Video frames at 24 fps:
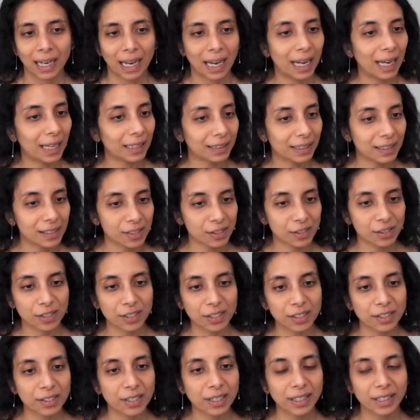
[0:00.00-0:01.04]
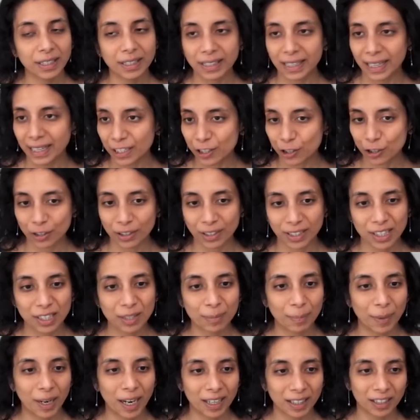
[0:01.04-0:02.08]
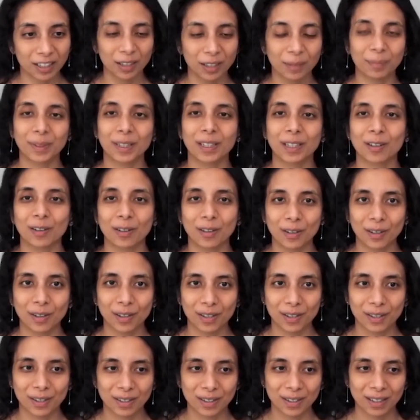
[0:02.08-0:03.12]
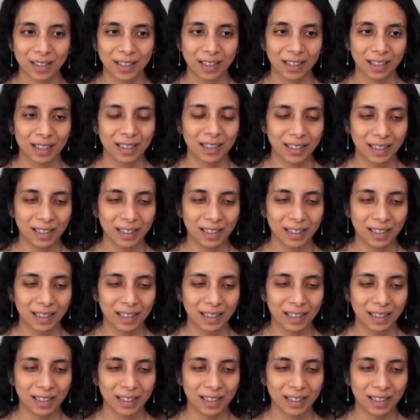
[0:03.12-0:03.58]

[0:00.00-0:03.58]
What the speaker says: And this is indeed nature-inspired because,